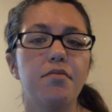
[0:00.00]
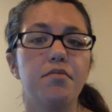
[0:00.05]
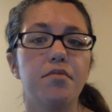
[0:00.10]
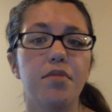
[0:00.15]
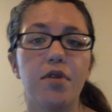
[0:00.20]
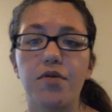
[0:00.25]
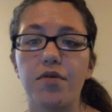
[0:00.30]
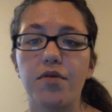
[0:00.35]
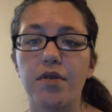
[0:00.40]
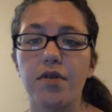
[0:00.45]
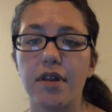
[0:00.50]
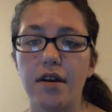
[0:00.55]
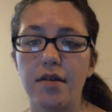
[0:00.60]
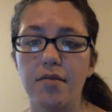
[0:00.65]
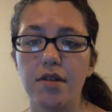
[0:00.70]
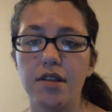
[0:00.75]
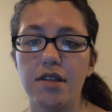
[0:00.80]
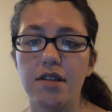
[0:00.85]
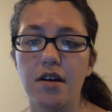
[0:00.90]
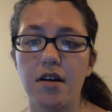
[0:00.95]
But with him,
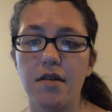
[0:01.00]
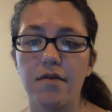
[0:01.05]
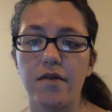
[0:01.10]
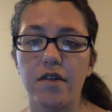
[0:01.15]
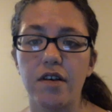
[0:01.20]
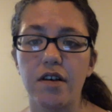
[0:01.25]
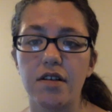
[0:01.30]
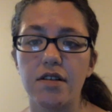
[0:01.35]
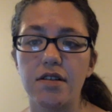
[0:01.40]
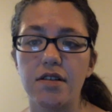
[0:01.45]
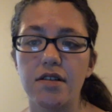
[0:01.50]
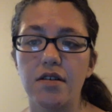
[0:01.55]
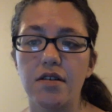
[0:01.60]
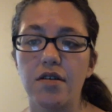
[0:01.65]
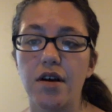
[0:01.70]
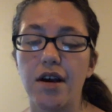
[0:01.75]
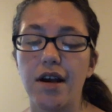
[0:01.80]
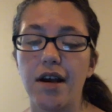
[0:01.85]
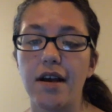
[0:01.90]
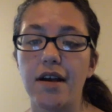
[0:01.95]
it's obvious.
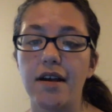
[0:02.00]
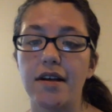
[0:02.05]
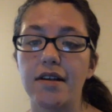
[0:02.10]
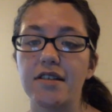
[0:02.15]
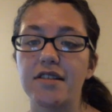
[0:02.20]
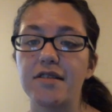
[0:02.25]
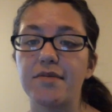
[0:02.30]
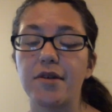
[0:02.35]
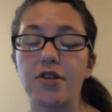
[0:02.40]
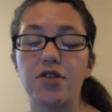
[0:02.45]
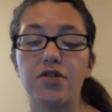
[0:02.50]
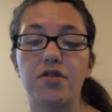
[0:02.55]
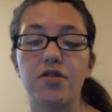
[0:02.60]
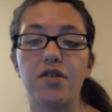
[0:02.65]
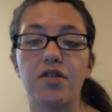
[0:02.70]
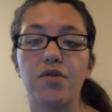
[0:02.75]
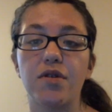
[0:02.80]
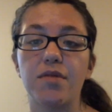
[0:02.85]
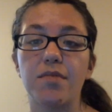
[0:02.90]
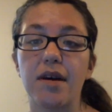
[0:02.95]
And especially
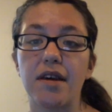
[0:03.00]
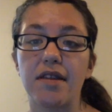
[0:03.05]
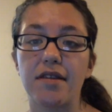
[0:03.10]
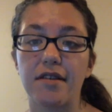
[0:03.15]
with my